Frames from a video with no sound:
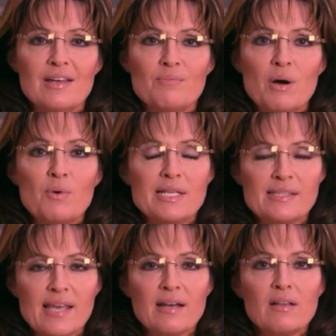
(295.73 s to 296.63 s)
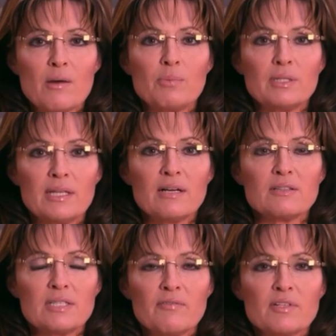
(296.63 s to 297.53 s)
but we settle our
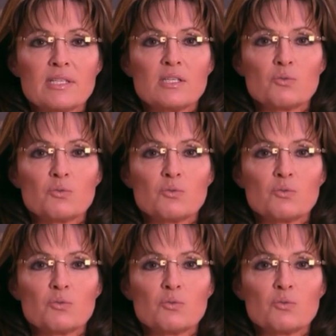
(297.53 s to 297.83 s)
political differences